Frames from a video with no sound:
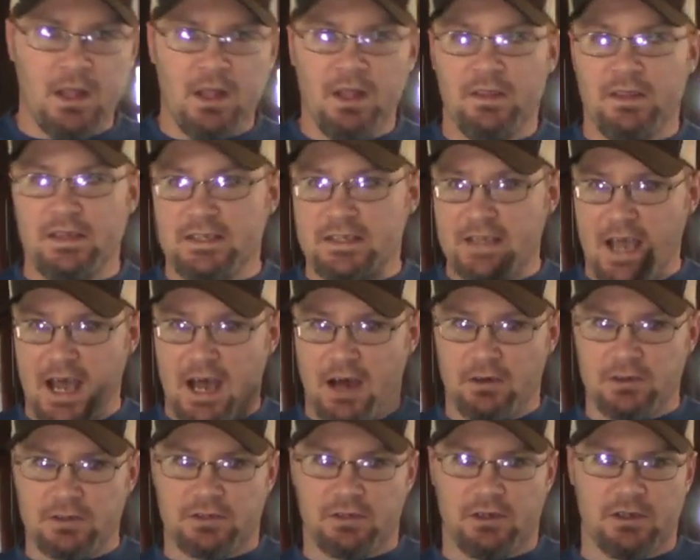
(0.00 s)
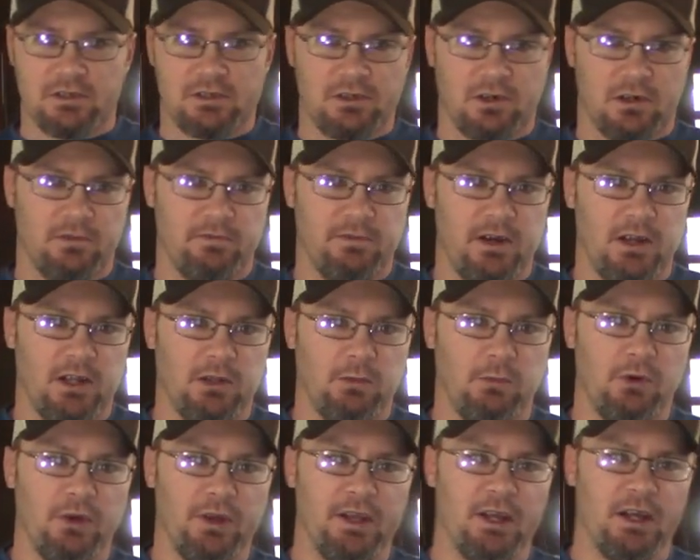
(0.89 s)
These outserts are
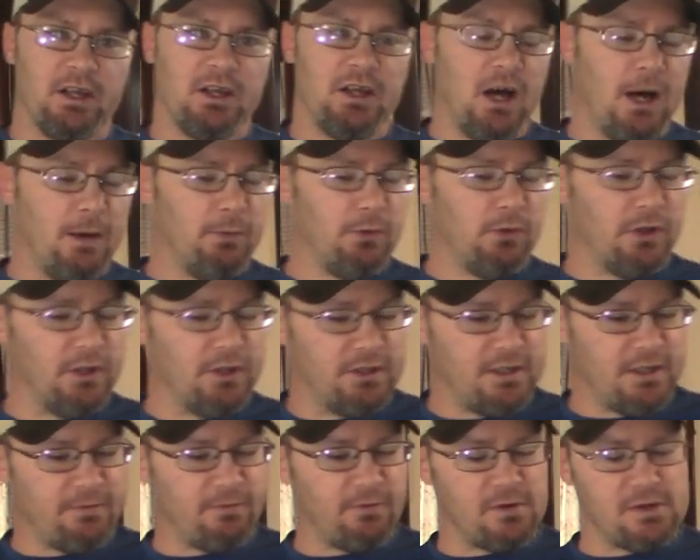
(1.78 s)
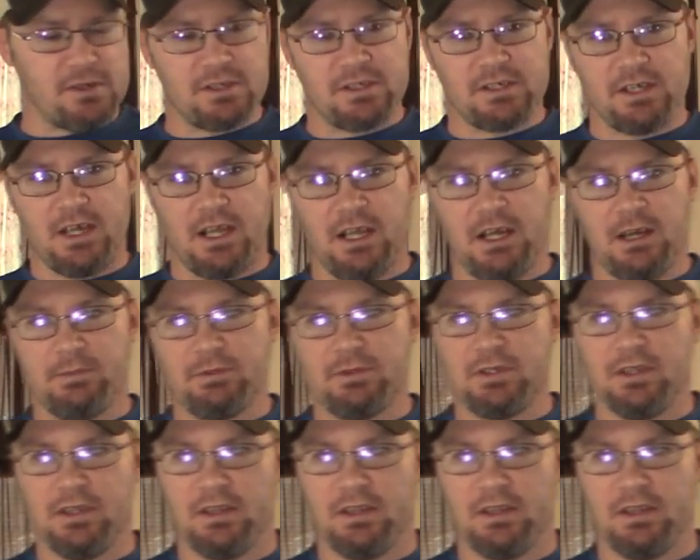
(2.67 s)
available in a couple of different setups.